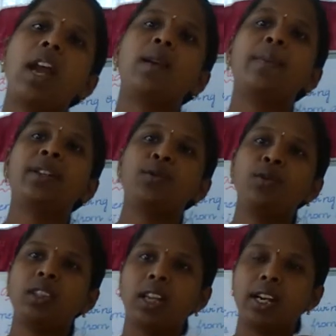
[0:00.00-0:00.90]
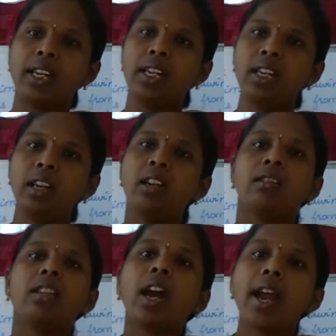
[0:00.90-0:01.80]
help us to study
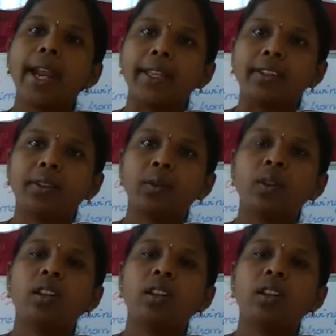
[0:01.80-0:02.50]
the earth?